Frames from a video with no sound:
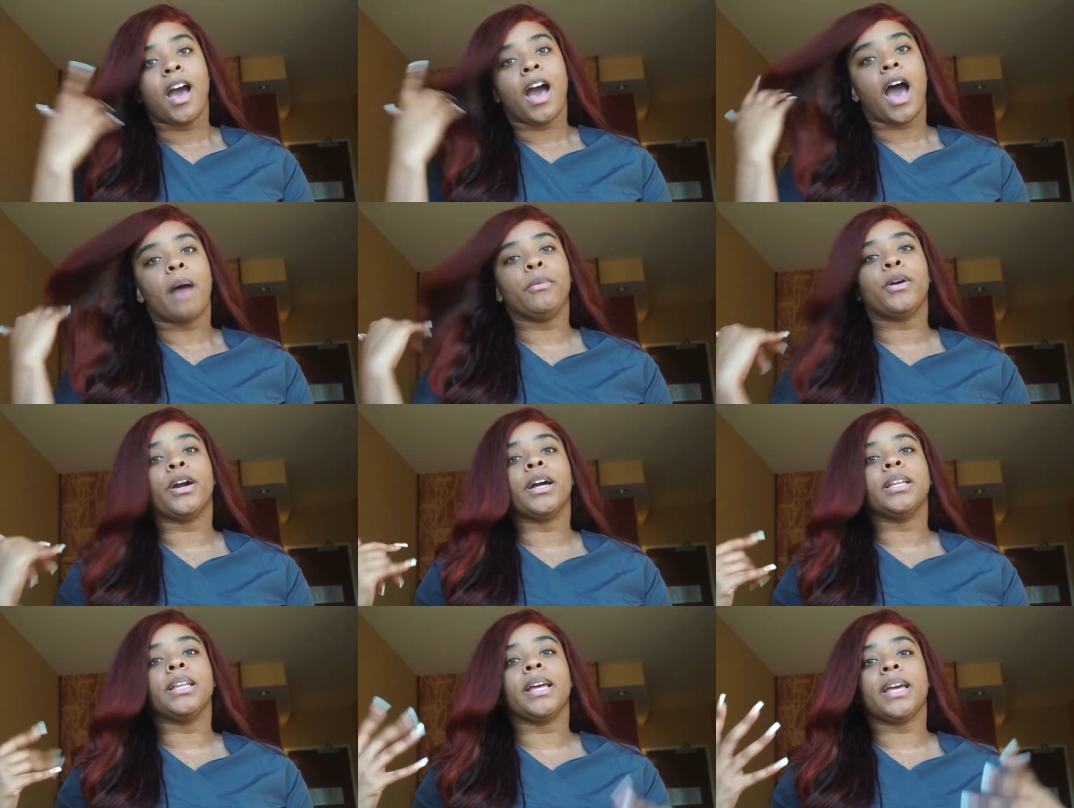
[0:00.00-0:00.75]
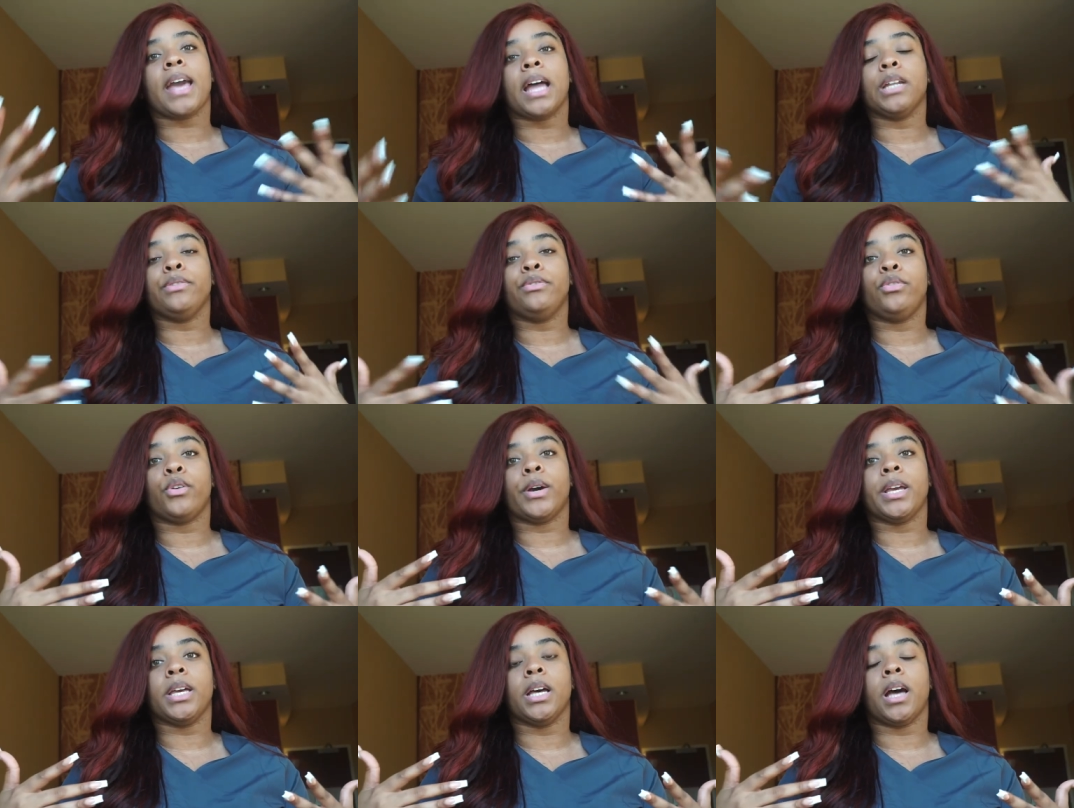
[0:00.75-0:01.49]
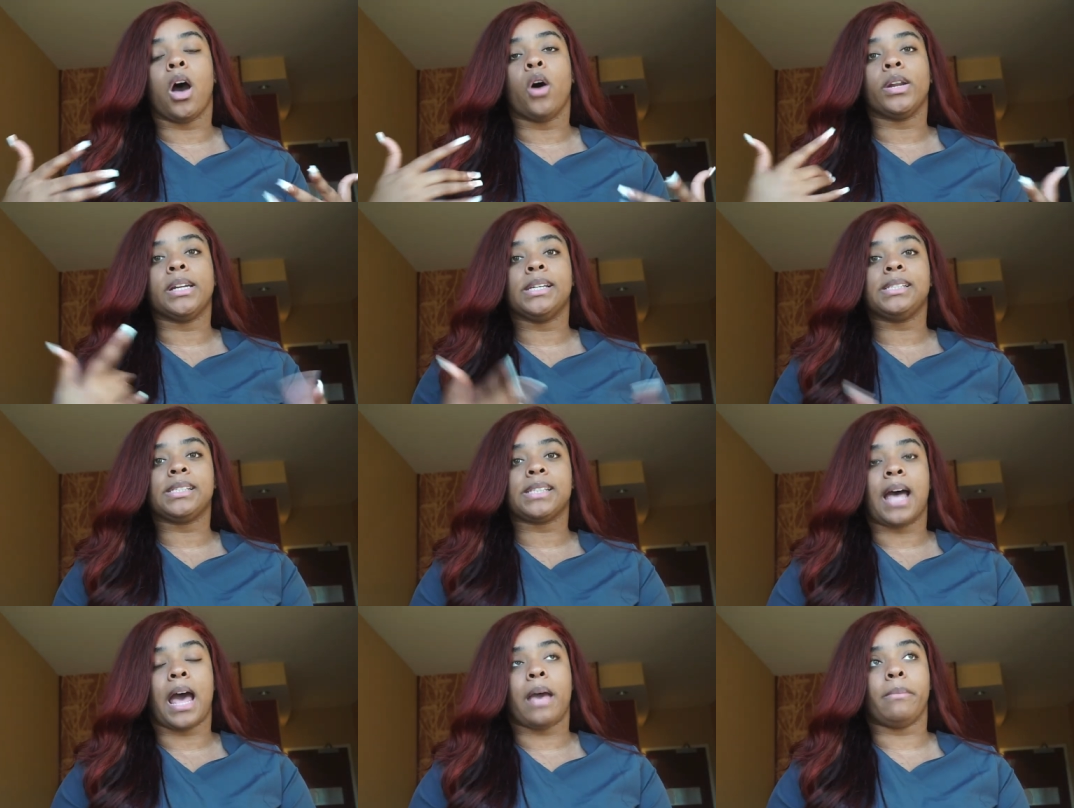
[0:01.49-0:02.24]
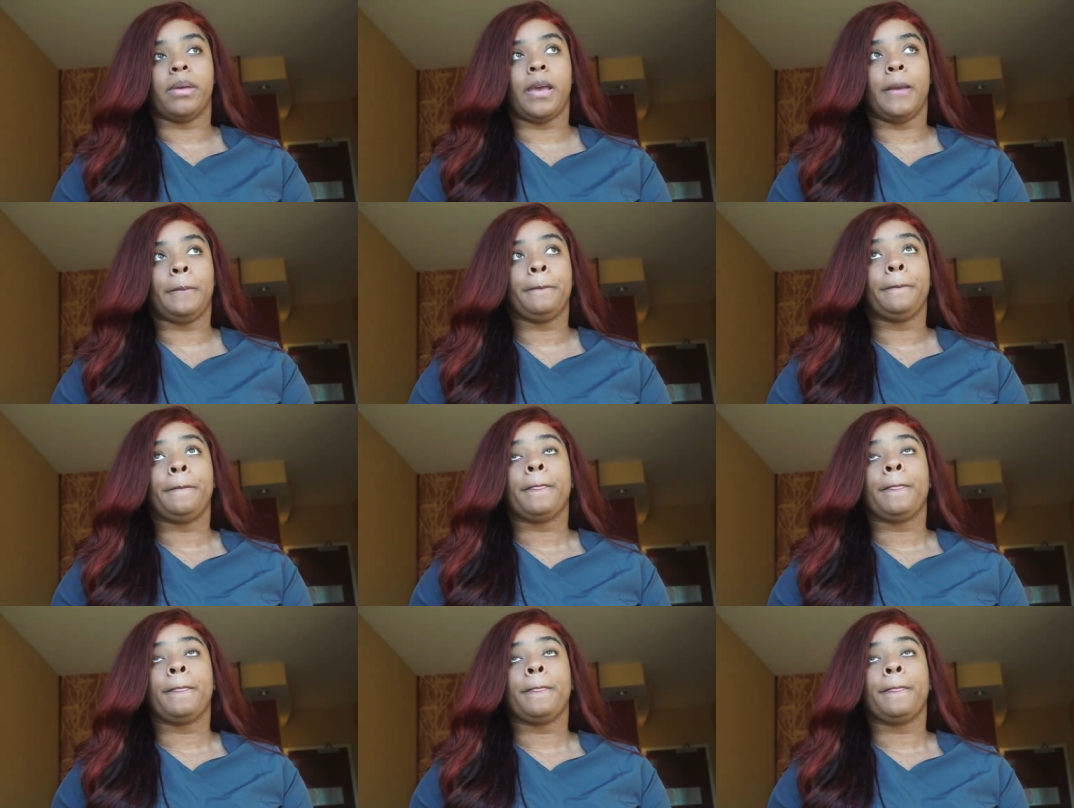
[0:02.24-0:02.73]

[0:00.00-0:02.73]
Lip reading: I'm currently in California on an assignment.